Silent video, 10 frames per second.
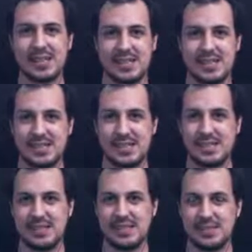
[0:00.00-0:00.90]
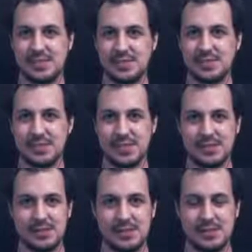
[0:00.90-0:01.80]
to the sanctums, and
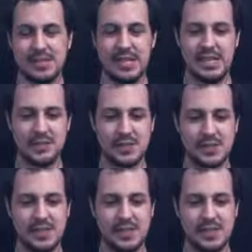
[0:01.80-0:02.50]
he puts